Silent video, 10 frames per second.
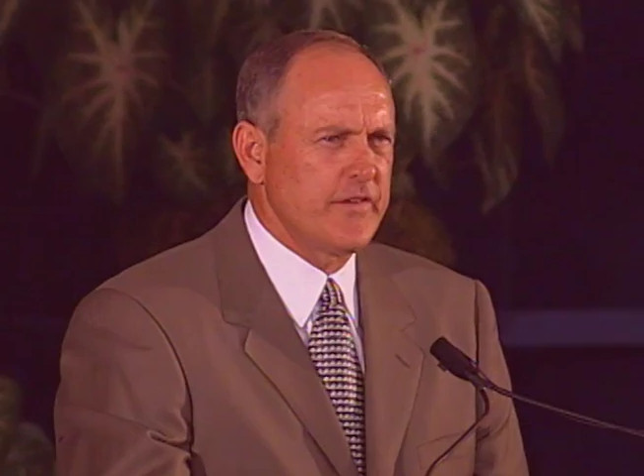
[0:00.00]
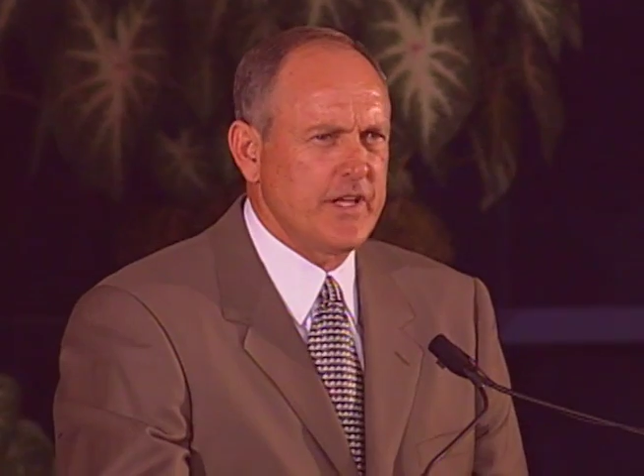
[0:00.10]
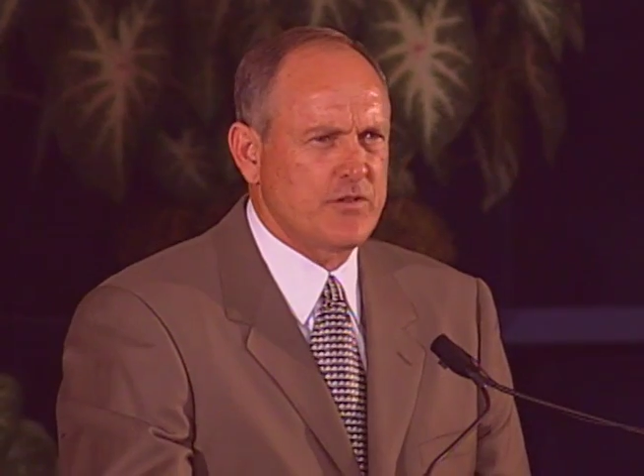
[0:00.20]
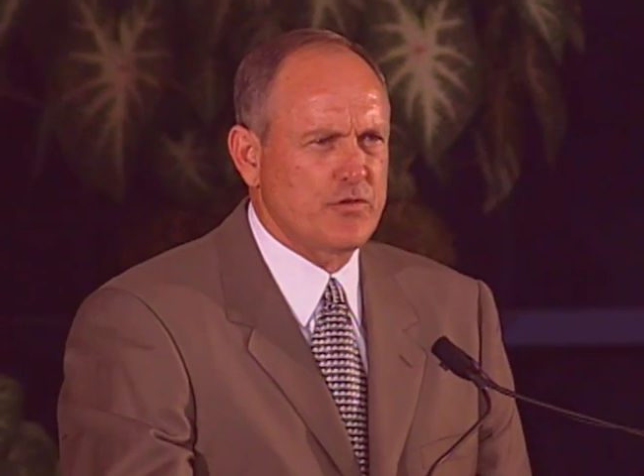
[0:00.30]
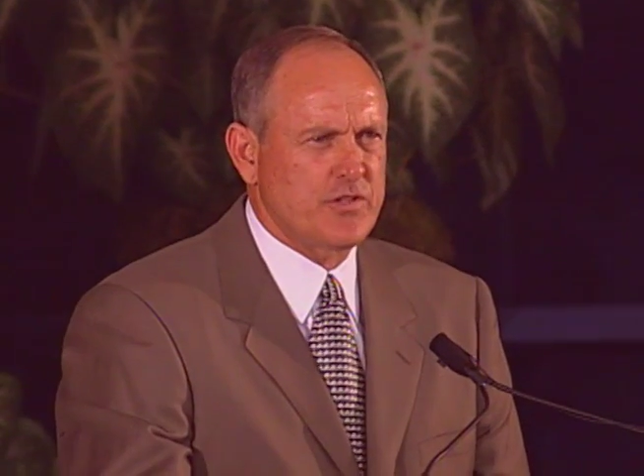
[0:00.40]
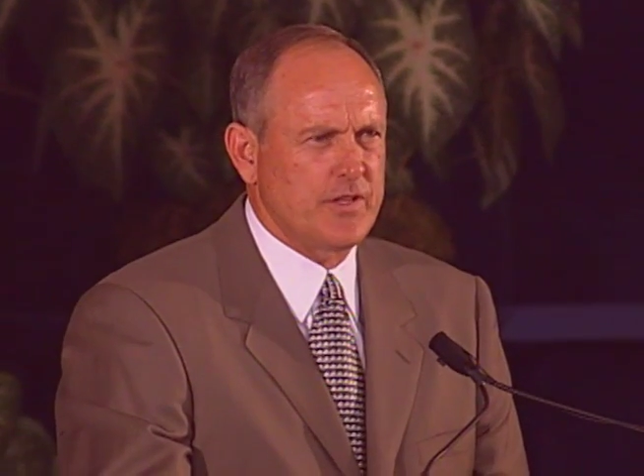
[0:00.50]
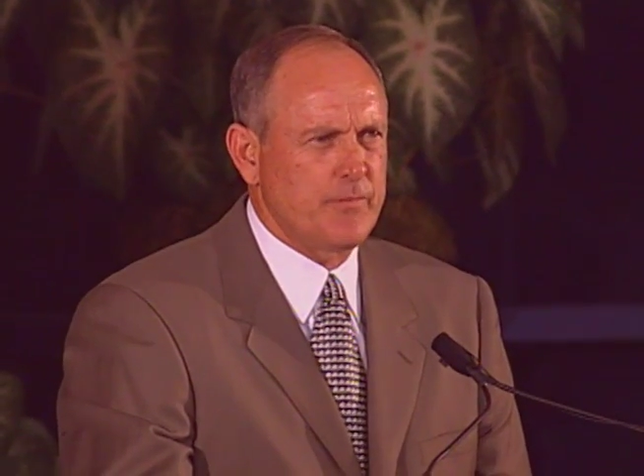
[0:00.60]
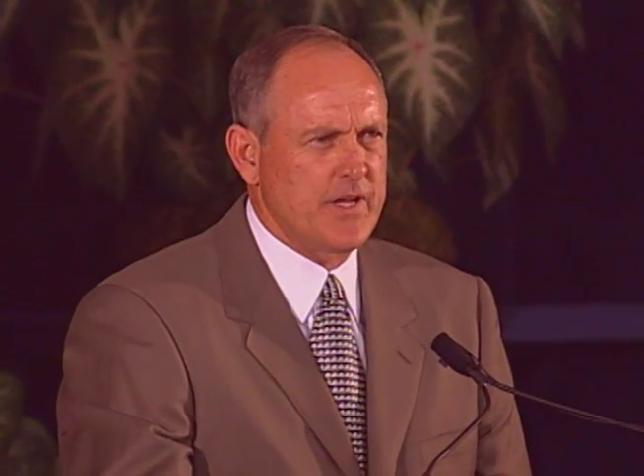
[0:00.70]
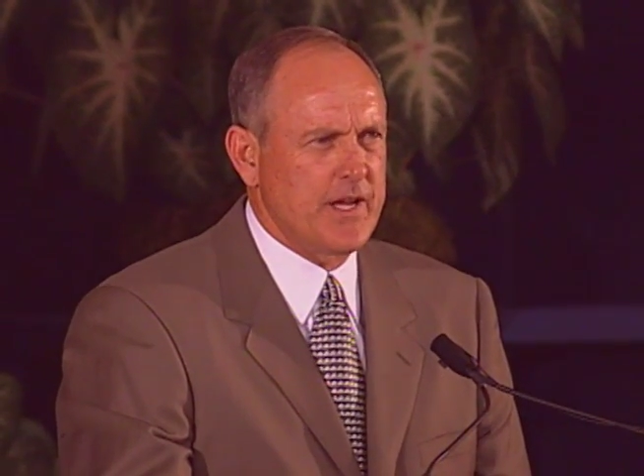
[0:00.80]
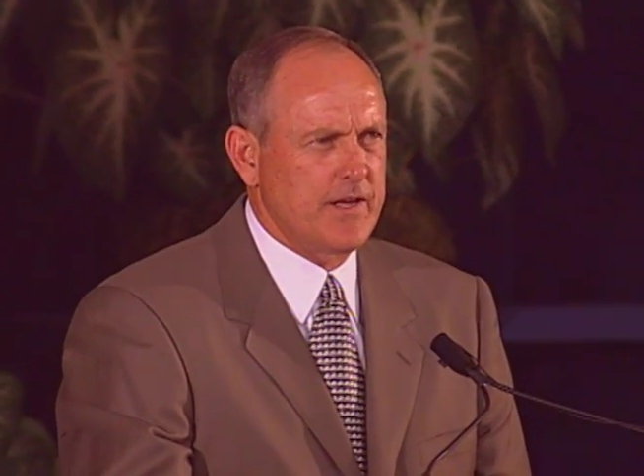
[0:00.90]
of an interest
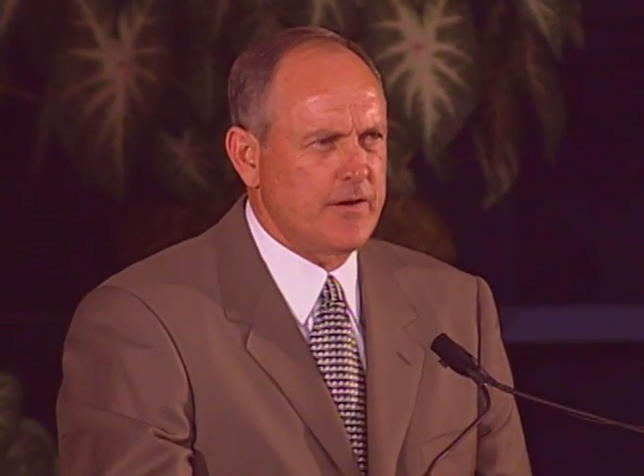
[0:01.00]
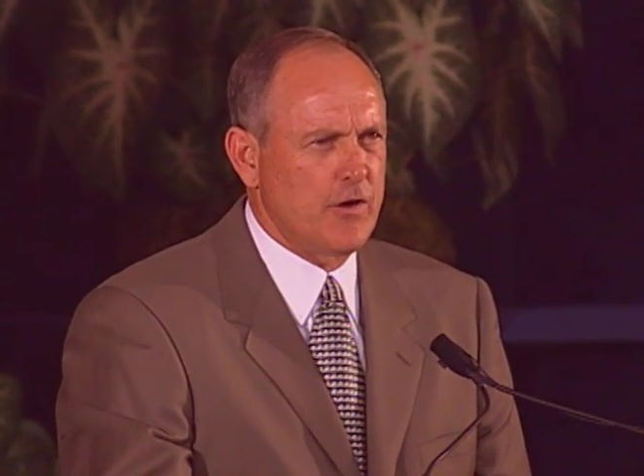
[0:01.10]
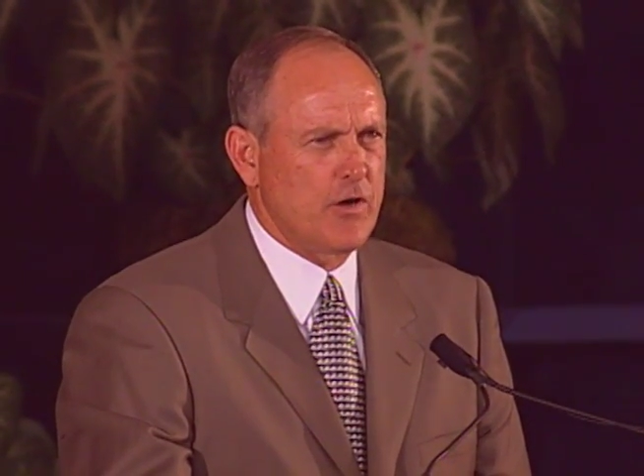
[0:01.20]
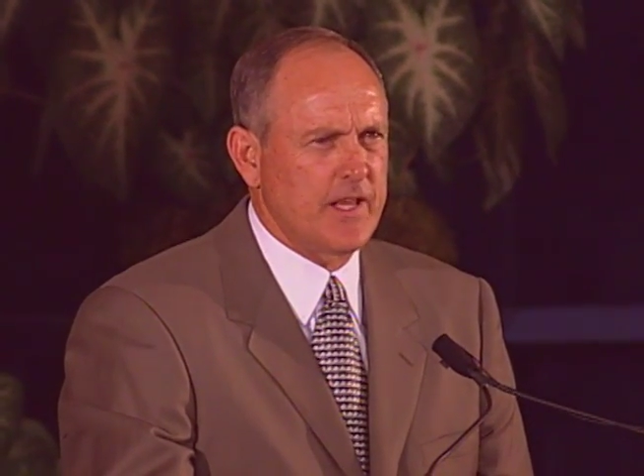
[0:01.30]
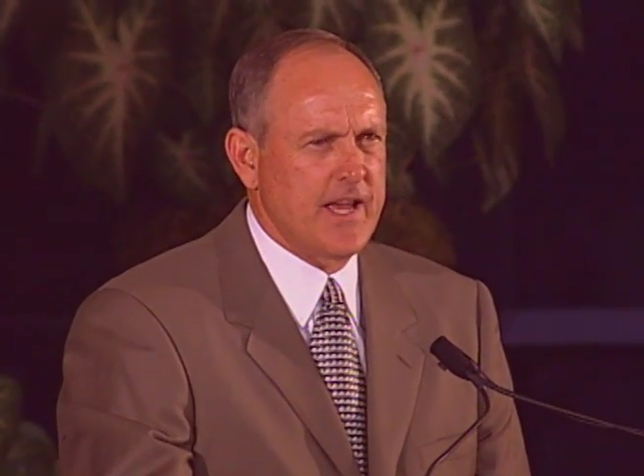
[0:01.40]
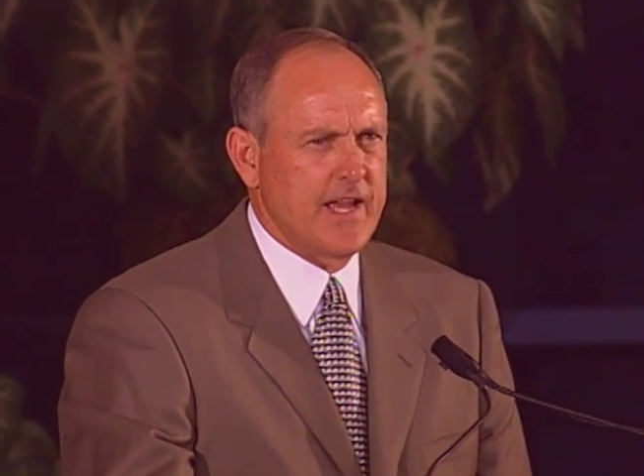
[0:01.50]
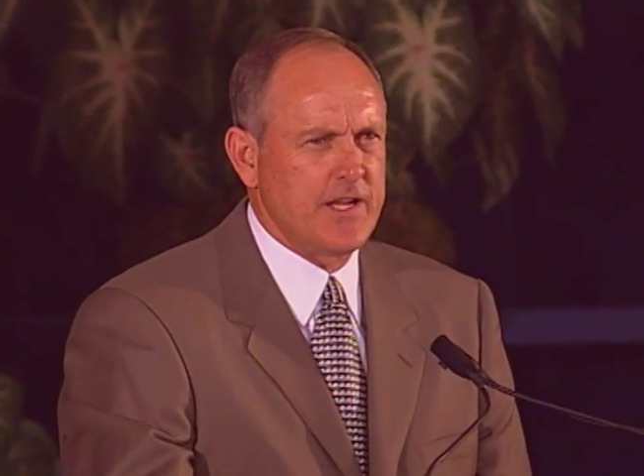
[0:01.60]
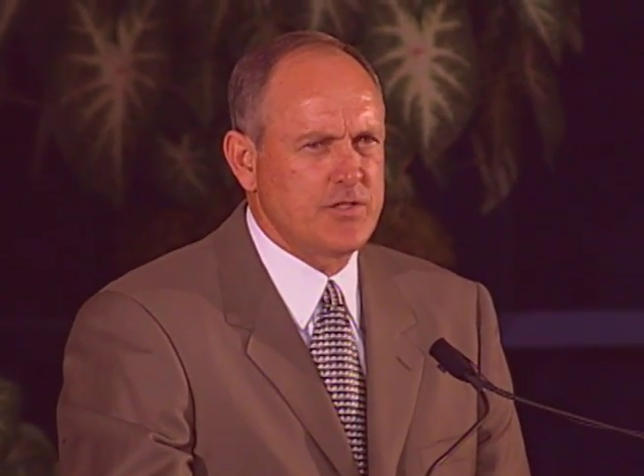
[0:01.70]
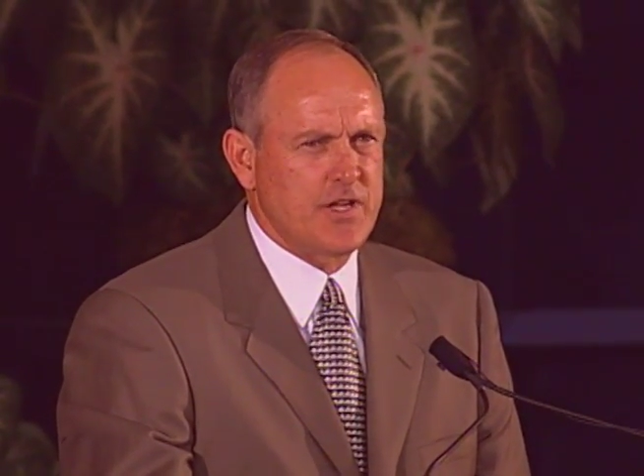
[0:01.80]
in me at an early age.